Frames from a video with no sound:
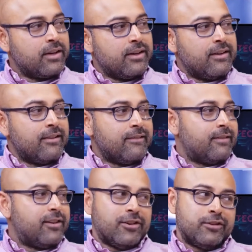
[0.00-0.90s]
okay.
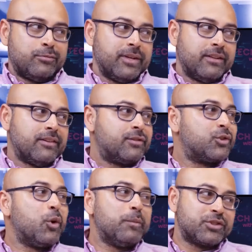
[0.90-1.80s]
There has been
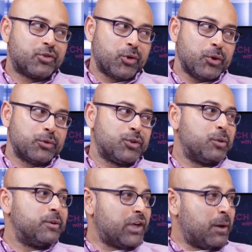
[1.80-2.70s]
so much growth,
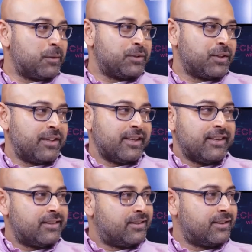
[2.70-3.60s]
so much
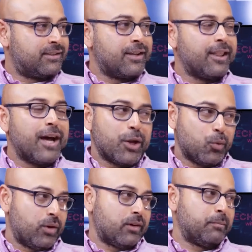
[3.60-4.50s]
opportunity. It's just a lot
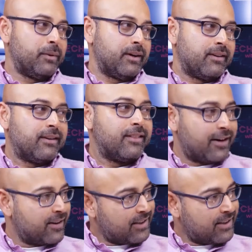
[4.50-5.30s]
of work, but they're